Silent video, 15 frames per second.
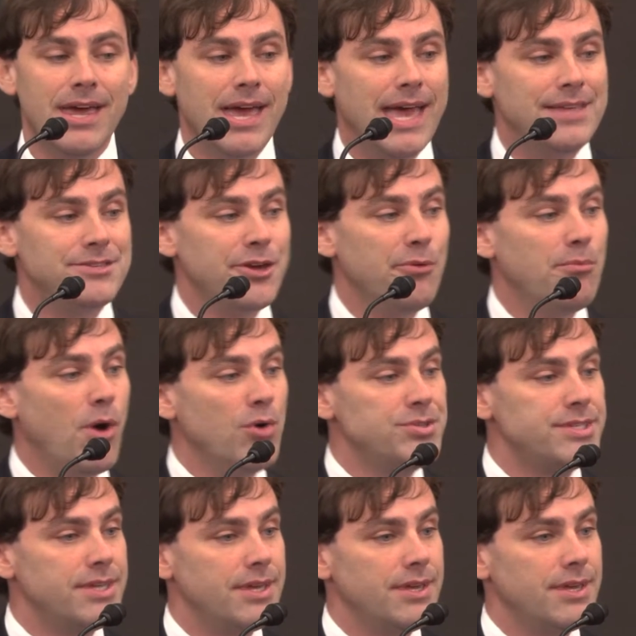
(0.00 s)
And so
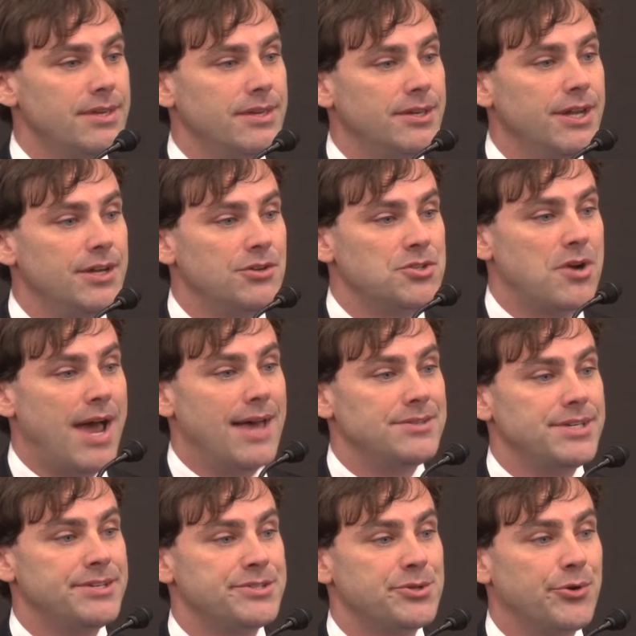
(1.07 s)
most clinical trials
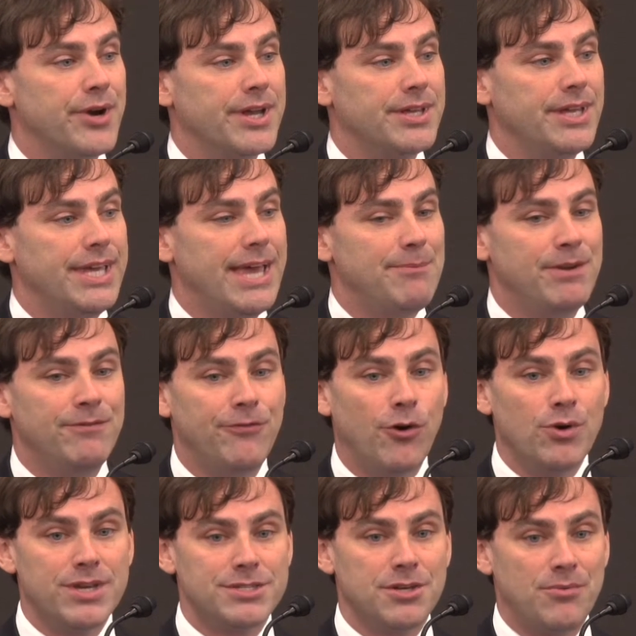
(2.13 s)
historically have been
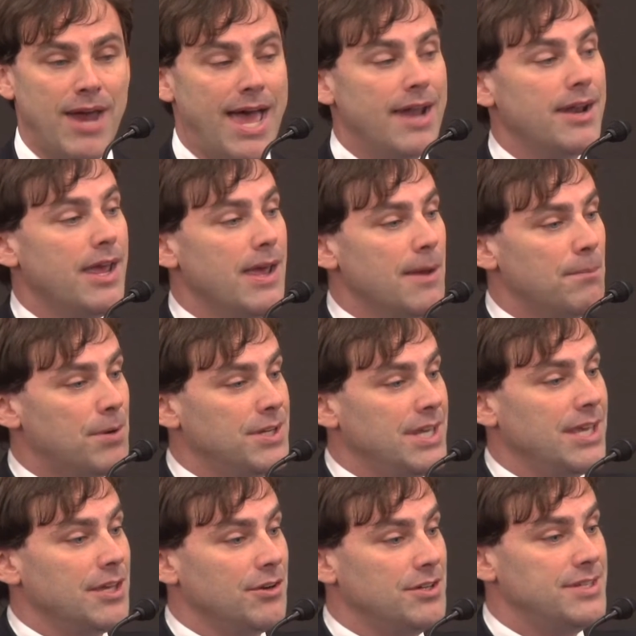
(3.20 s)
focused around
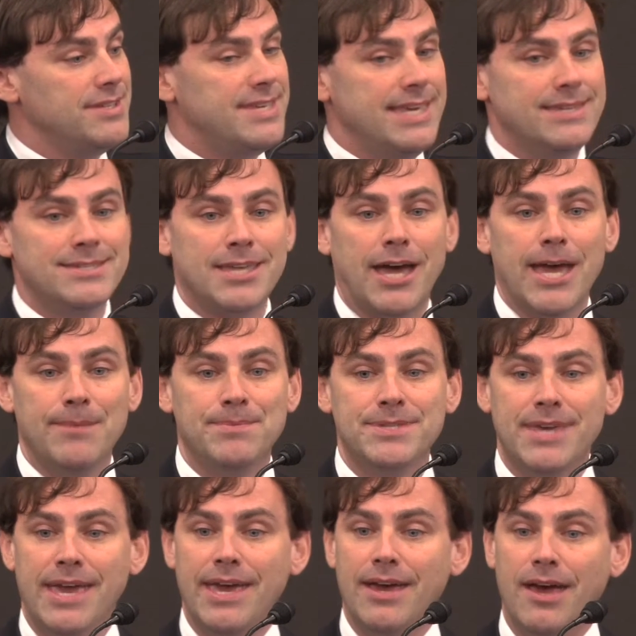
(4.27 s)
particular disease types,
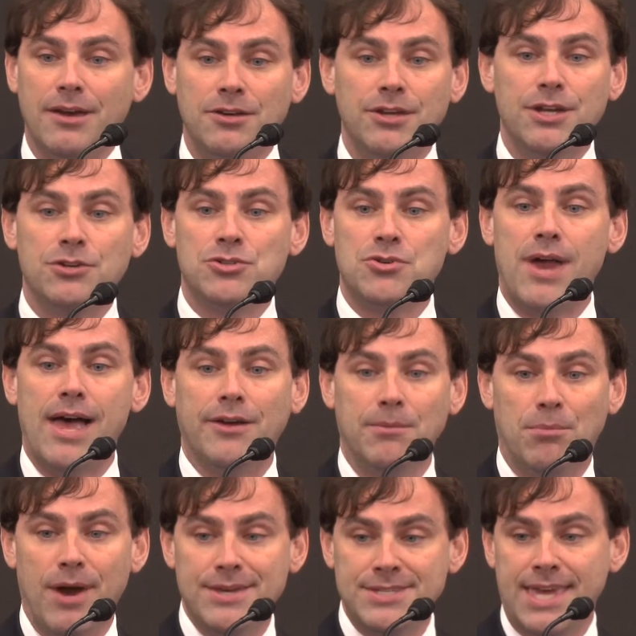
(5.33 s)
say a clinical trial in
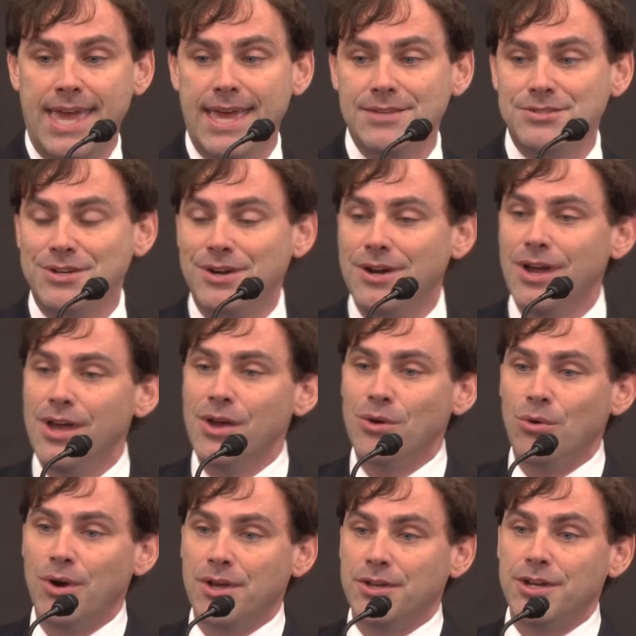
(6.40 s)
breast cancer,
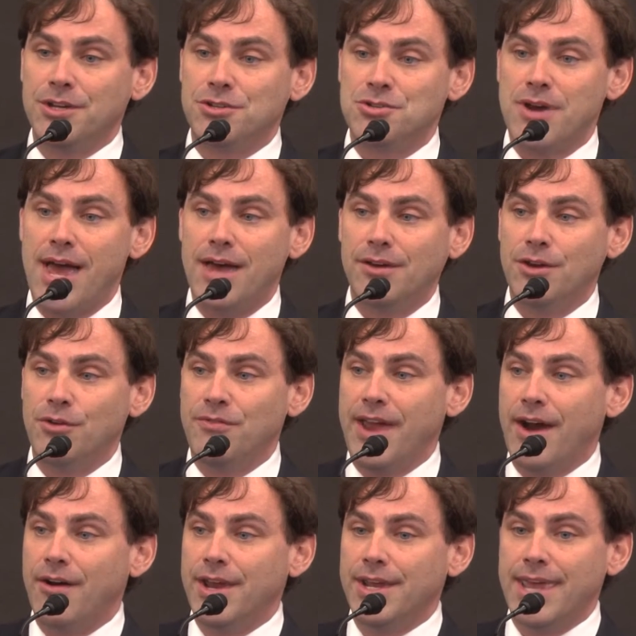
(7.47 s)
or a clinical trial in
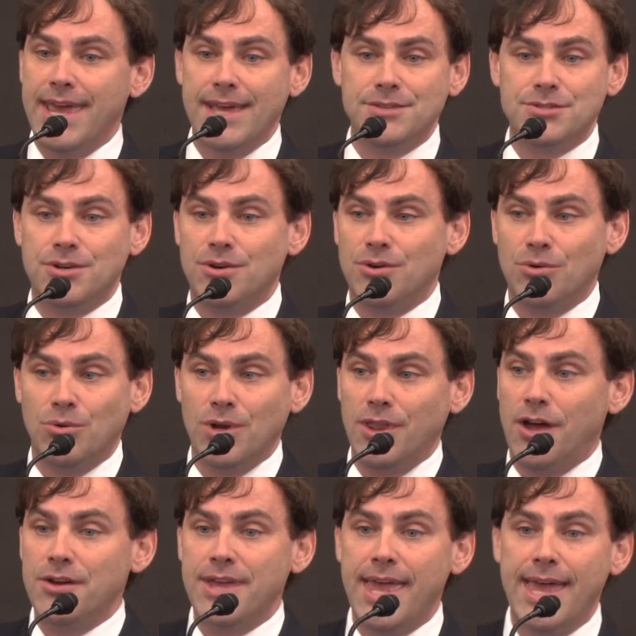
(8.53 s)
ovarian cancer or
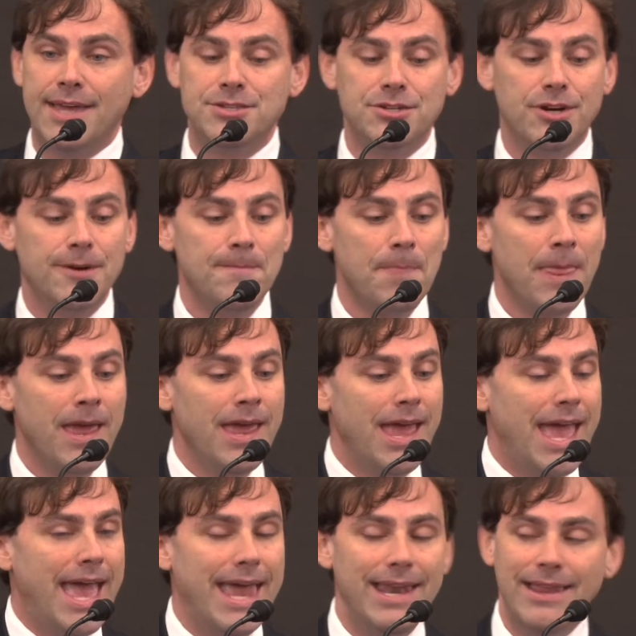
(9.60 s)
lung cancer.
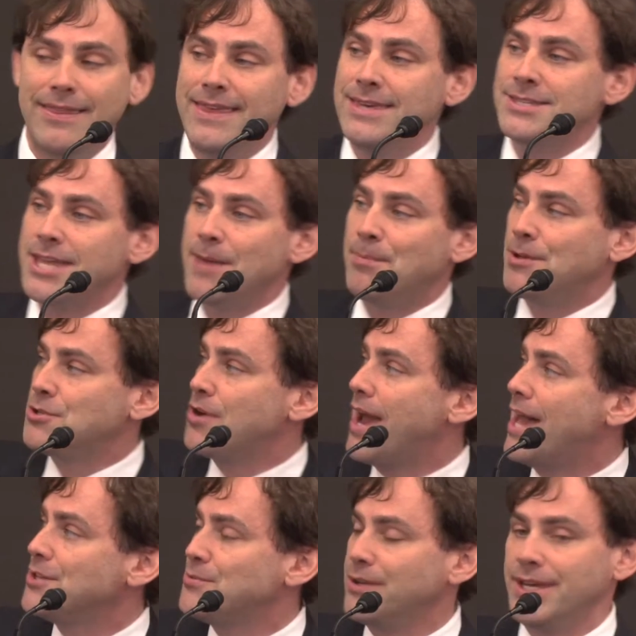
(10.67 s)
And these type of
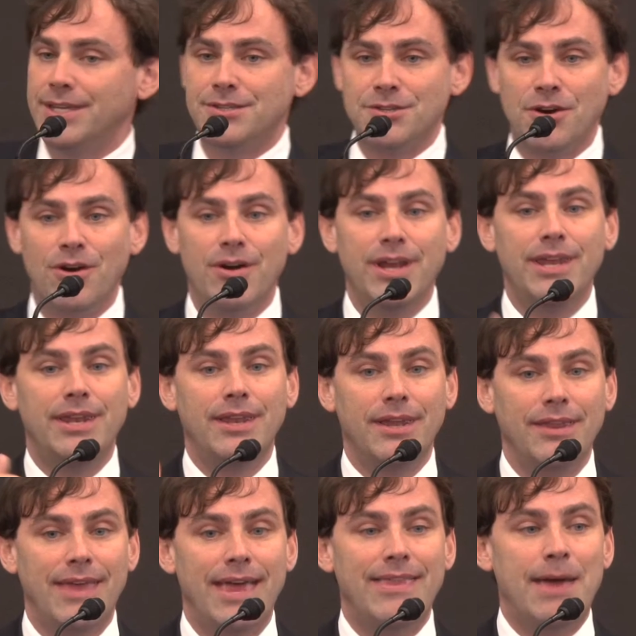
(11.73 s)
trials really turn
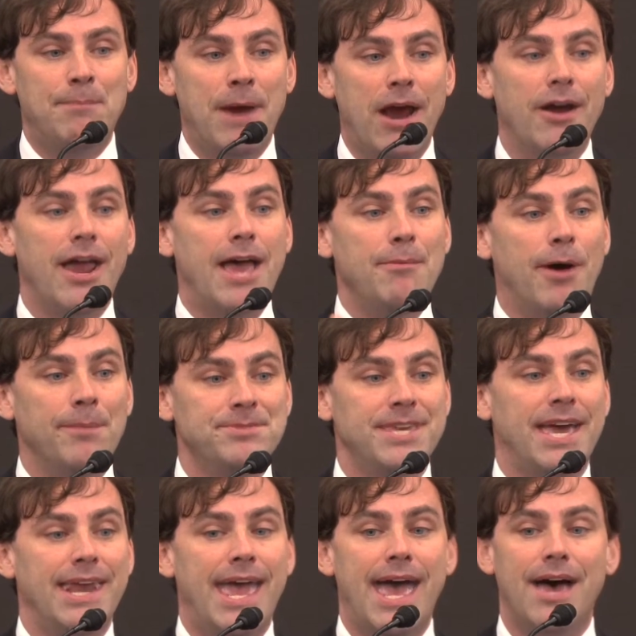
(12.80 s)
that paradigm
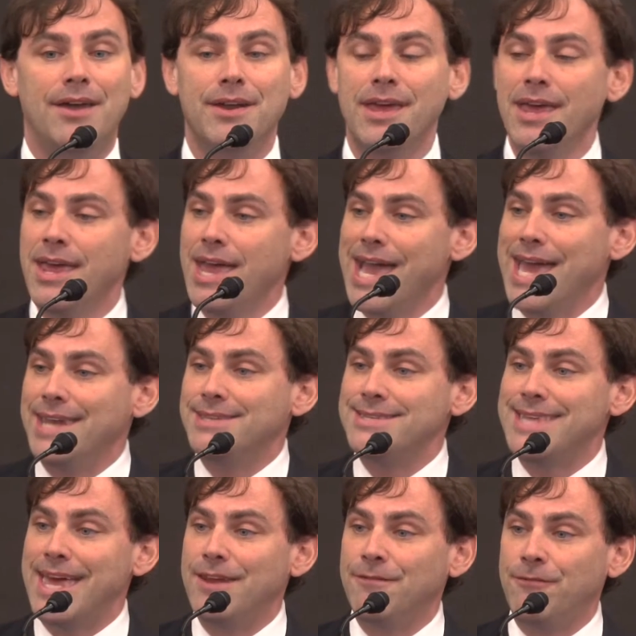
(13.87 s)
upside down. And
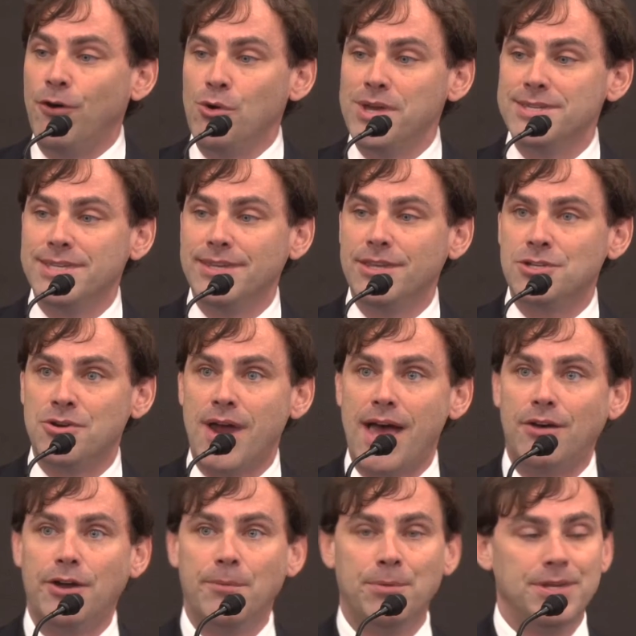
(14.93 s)
instead of focusing the
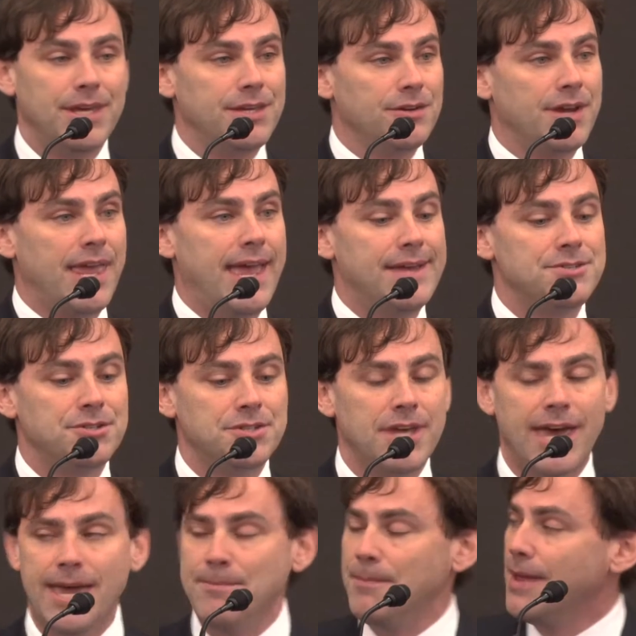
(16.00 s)
trial on a particular cancer
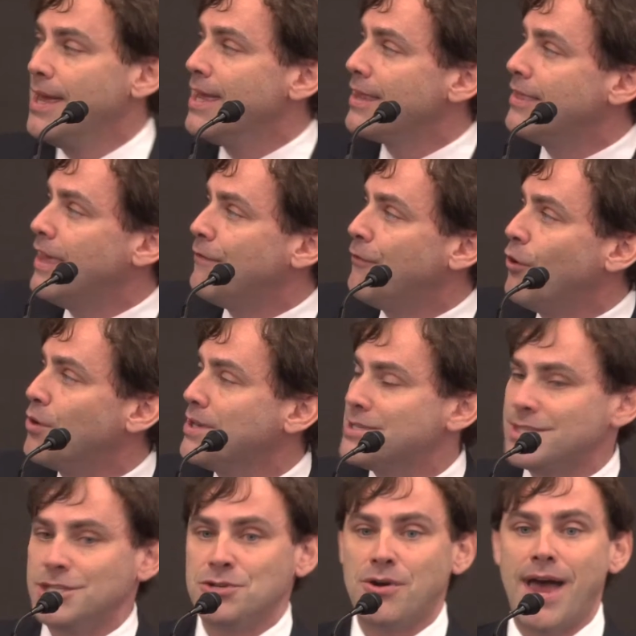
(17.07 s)
type, they focus
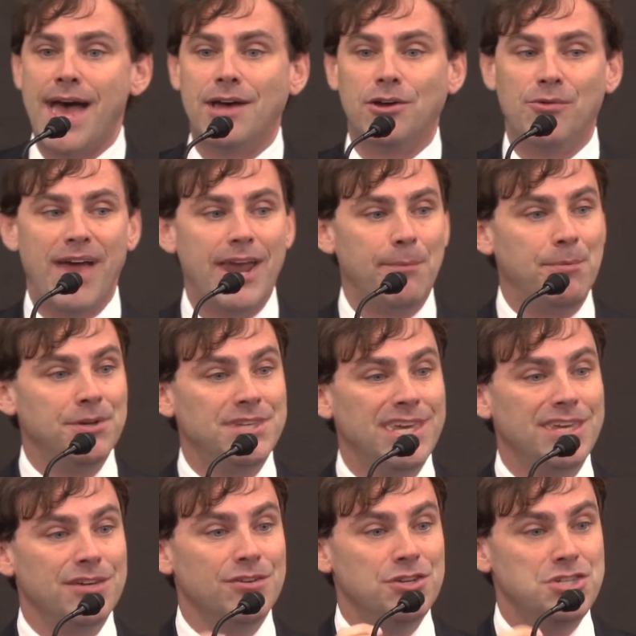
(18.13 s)
the trial around a
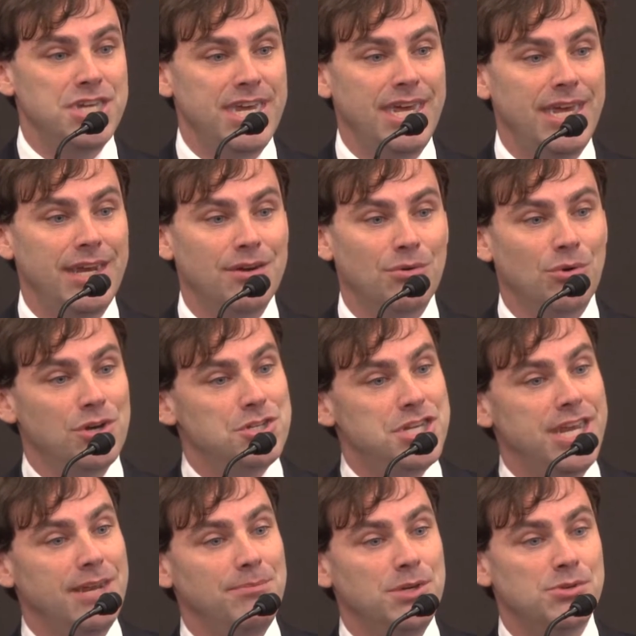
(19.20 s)
particular gene or
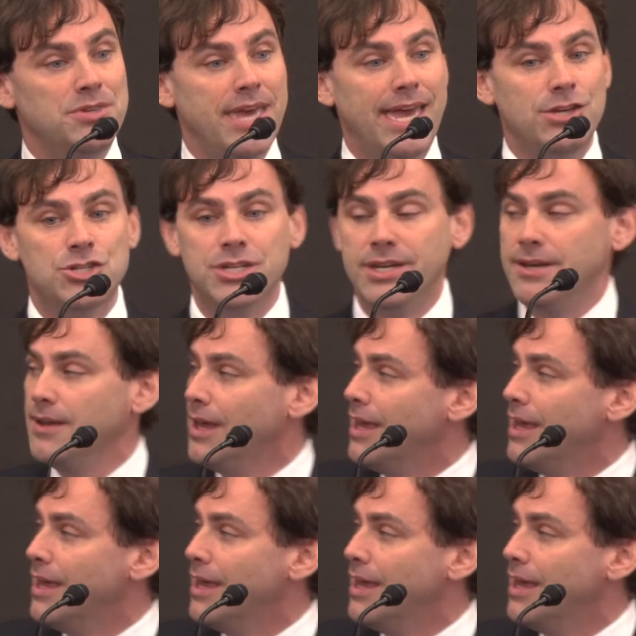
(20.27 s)
gene mutation.